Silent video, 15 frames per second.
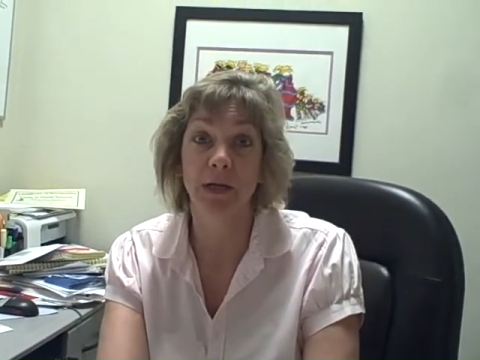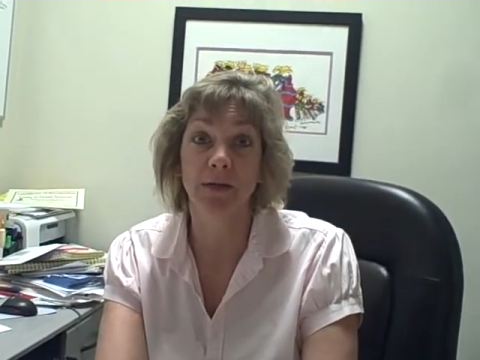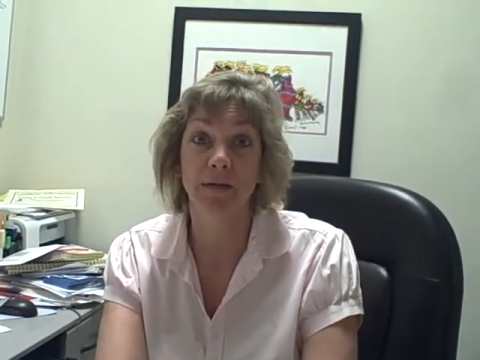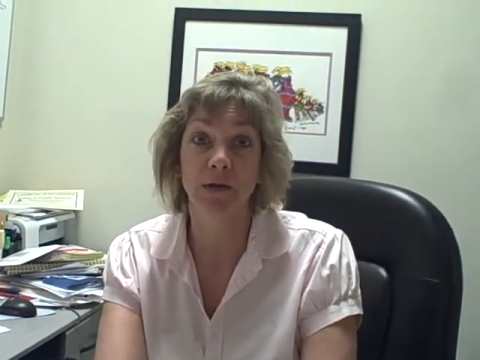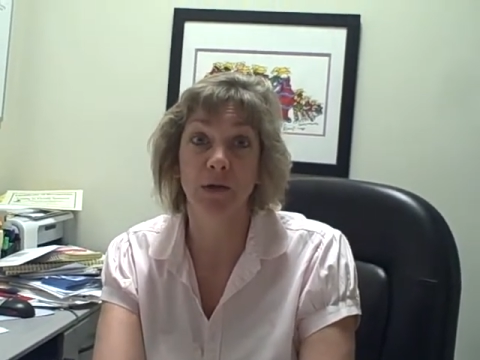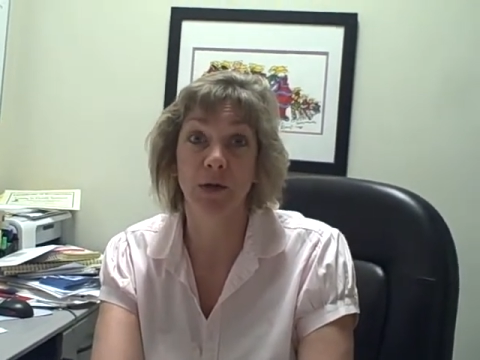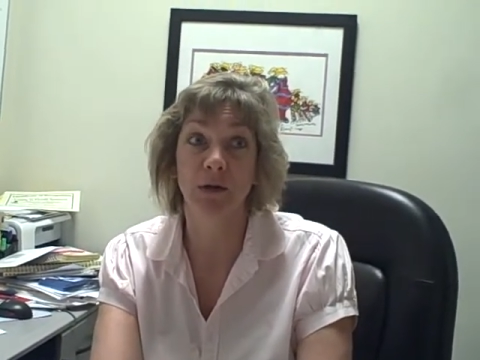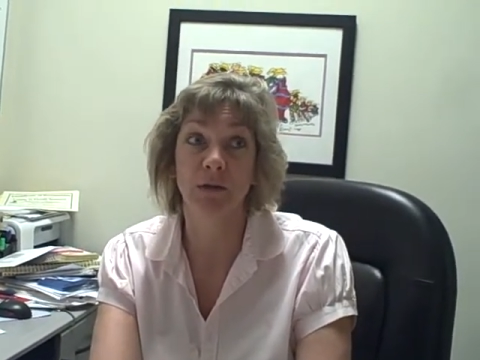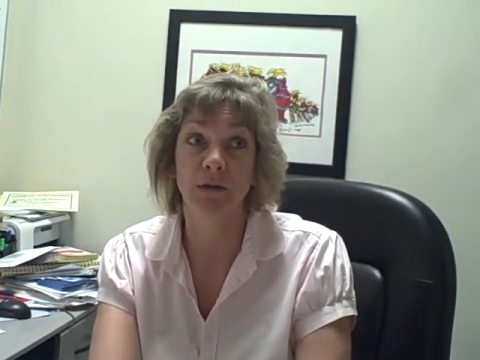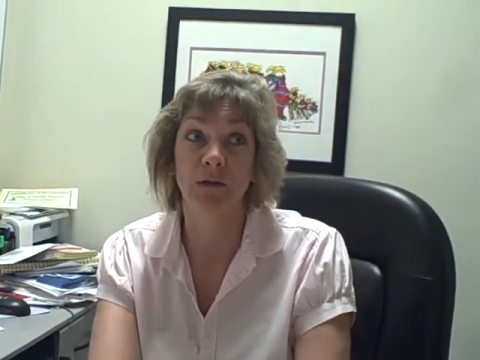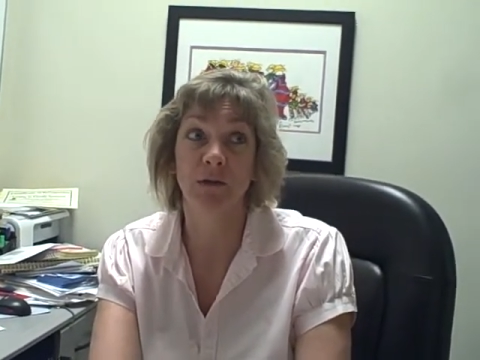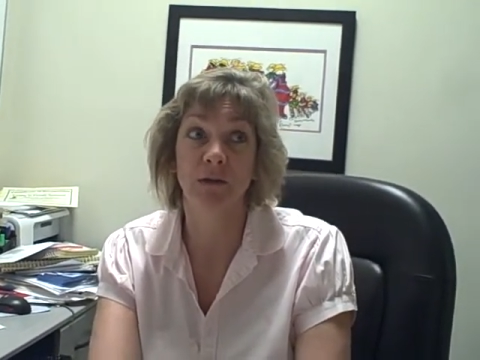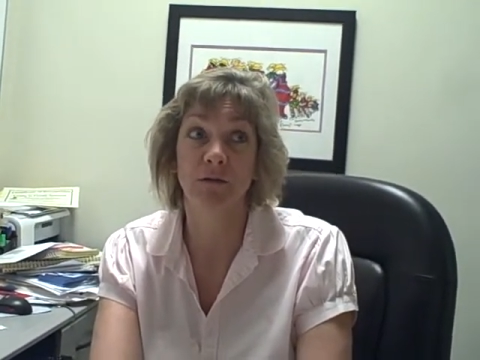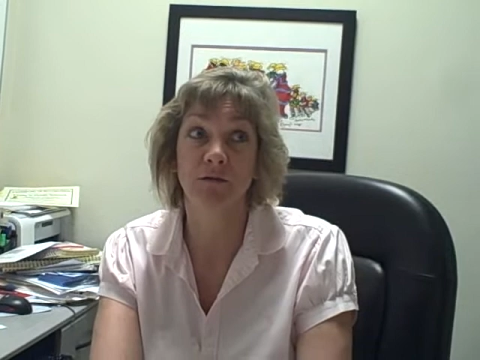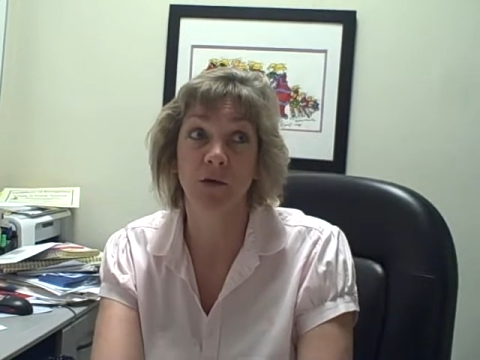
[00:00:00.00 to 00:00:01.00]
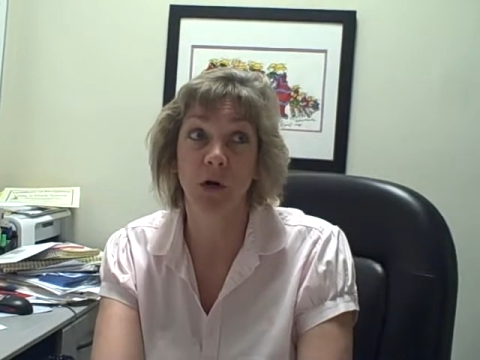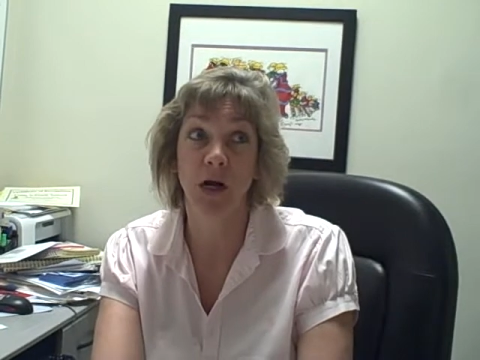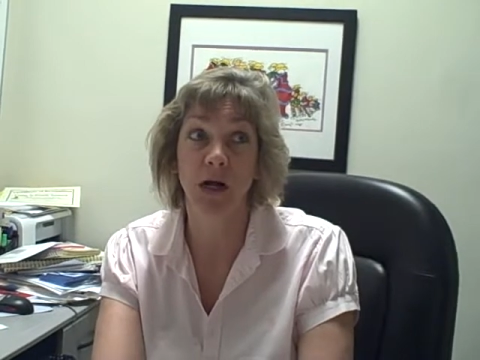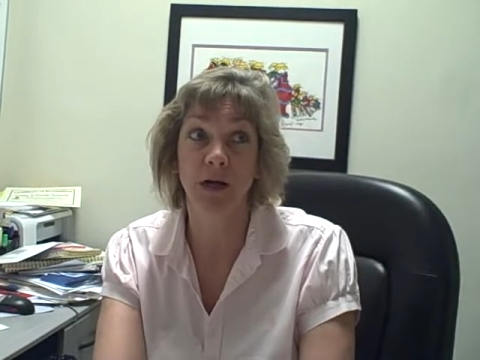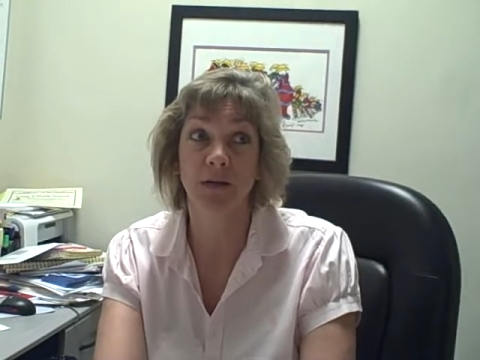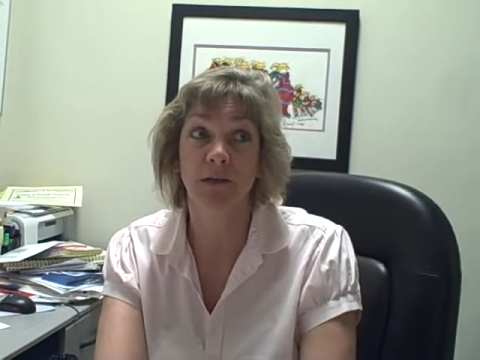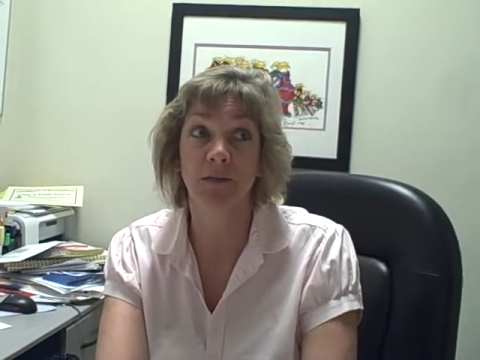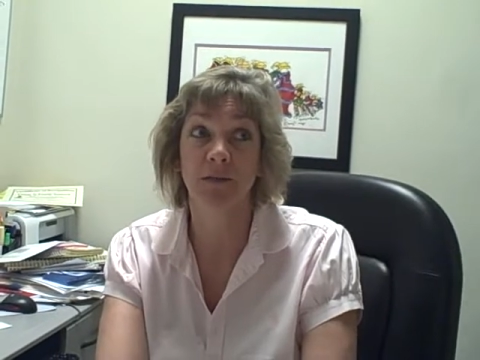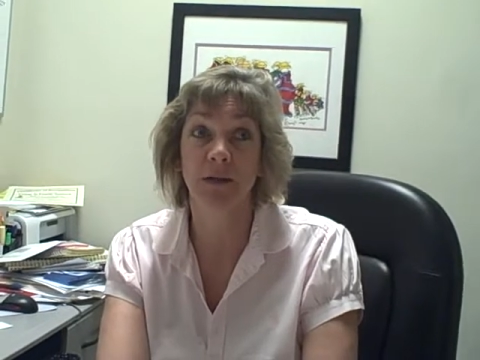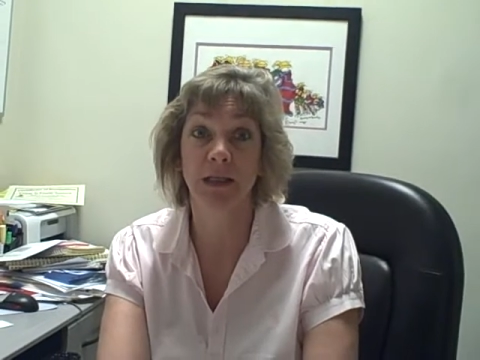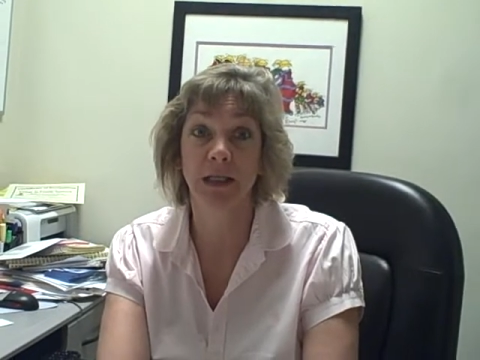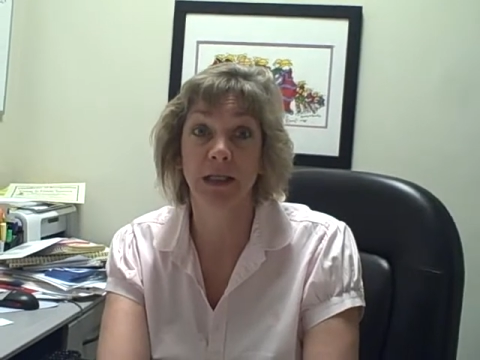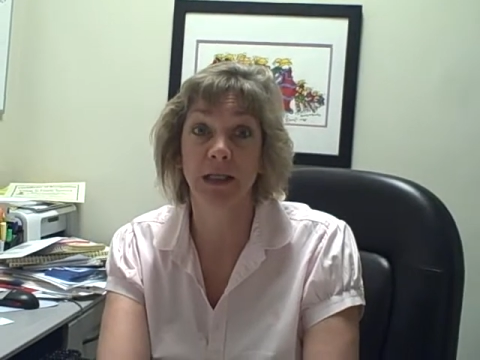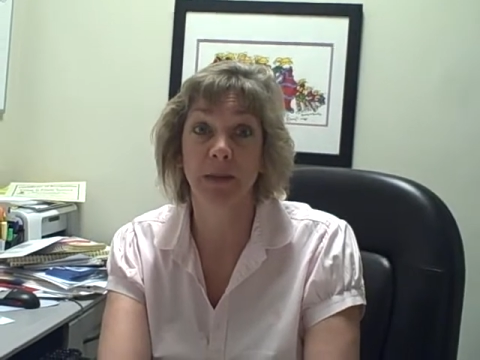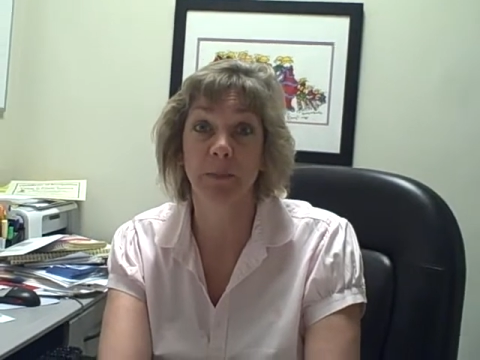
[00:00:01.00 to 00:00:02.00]
easier for us to
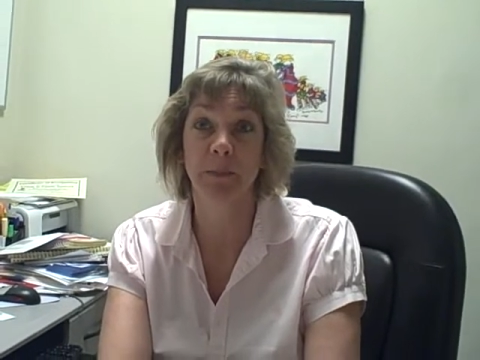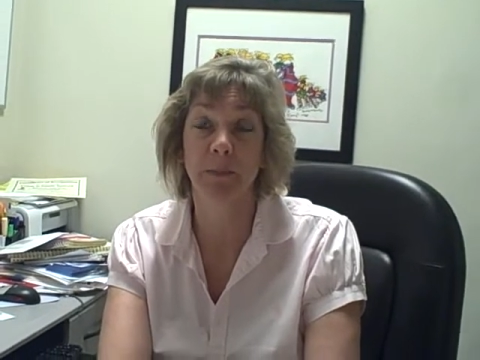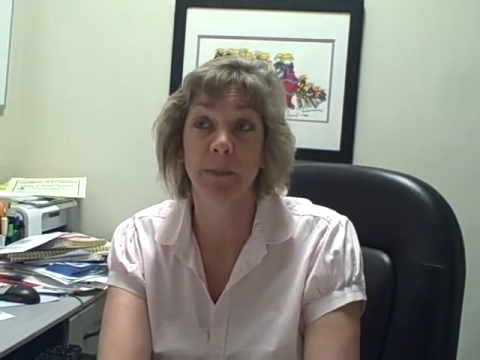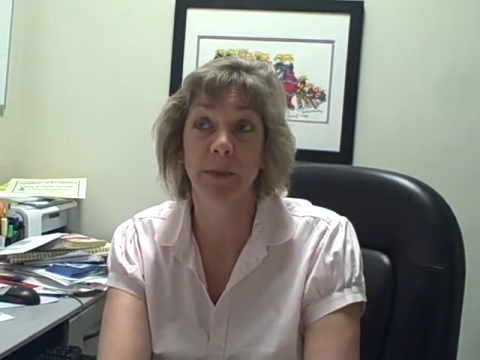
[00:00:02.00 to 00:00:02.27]
keep